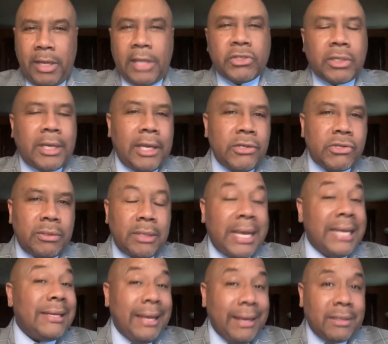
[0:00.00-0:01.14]
education,
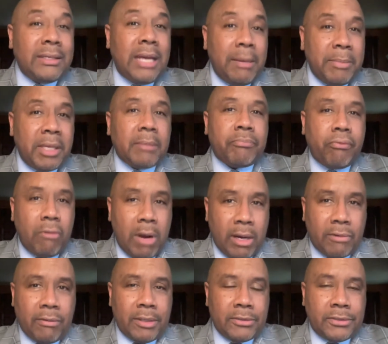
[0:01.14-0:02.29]
and economic
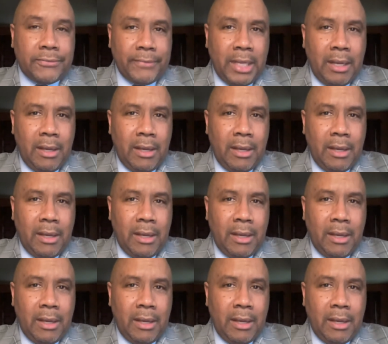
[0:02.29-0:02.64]
progress.